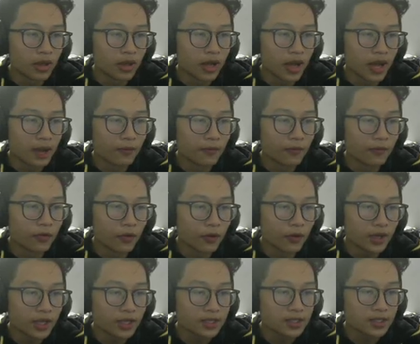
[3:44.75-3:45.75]
I am
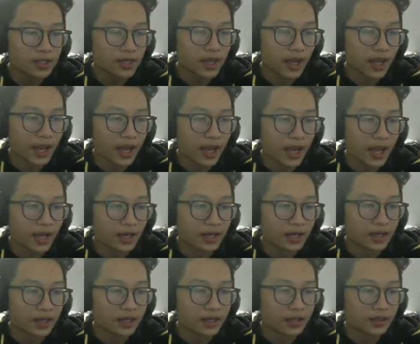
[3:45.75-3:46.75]
Phoenix,
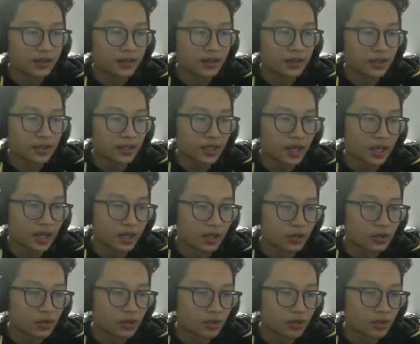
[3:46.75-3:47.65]
and yeah, new